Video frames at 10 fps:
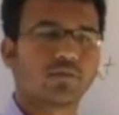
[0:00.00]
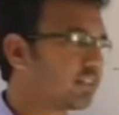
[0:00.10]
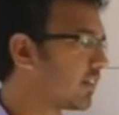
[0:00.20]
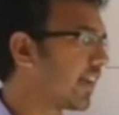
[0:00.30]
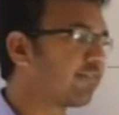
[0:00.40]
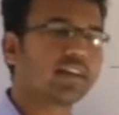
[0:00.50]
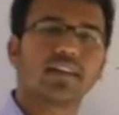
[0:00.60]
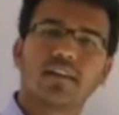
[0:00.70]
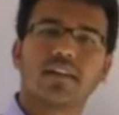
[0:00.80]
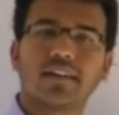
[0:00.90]
which are having
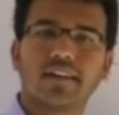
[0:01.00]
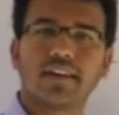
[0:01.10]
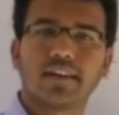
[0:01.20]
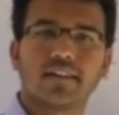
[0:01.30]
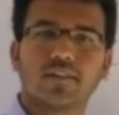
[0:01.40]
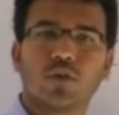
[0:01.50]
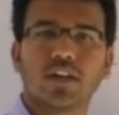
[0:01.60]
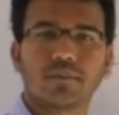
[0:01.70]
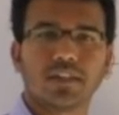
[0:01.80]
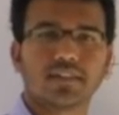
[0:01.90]

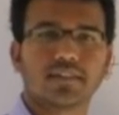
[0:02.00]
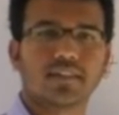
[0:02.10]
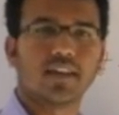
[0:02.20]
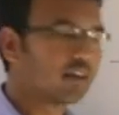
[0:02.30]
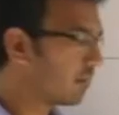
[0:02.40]
lower masses.